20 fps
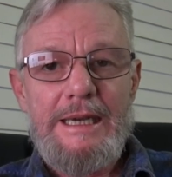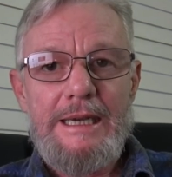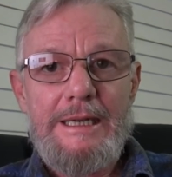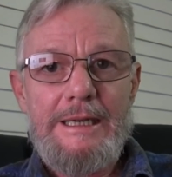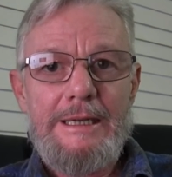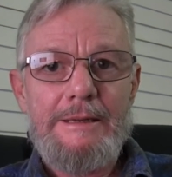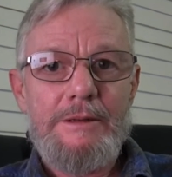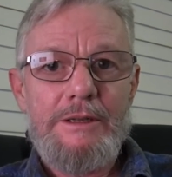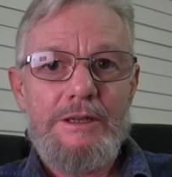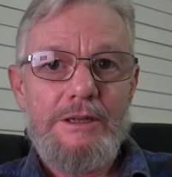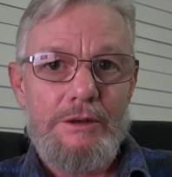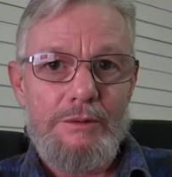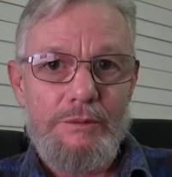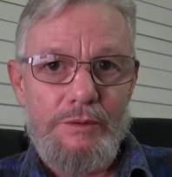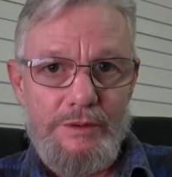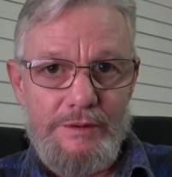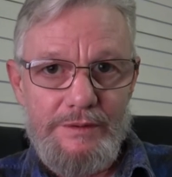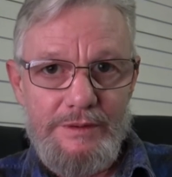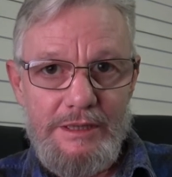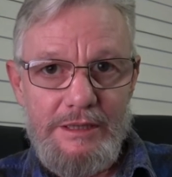You know,
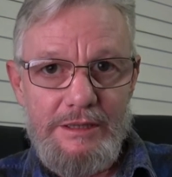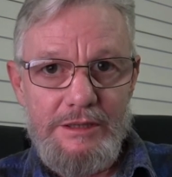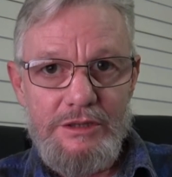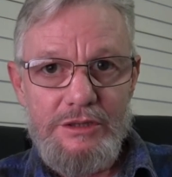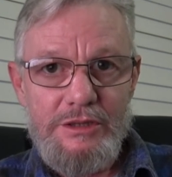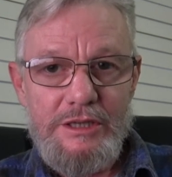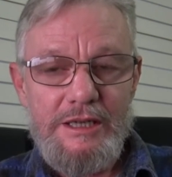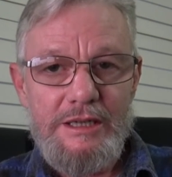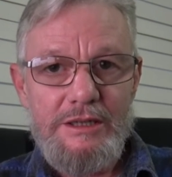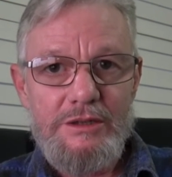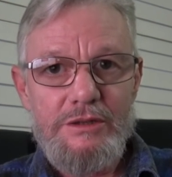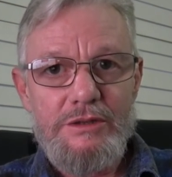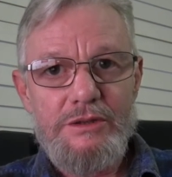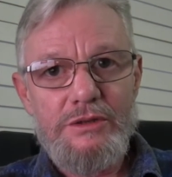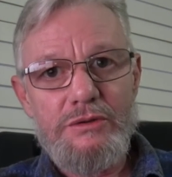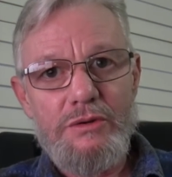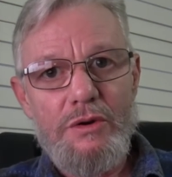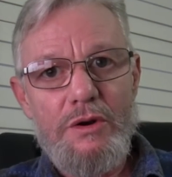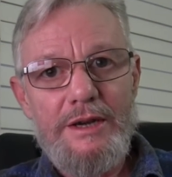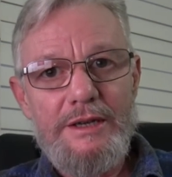we've seen this teacher
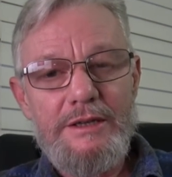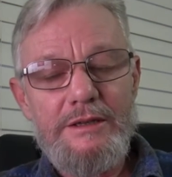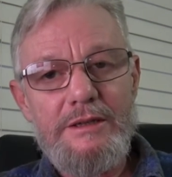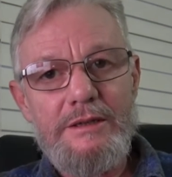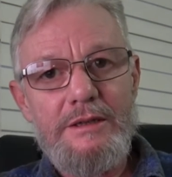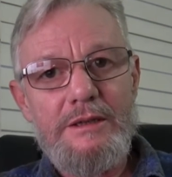strikes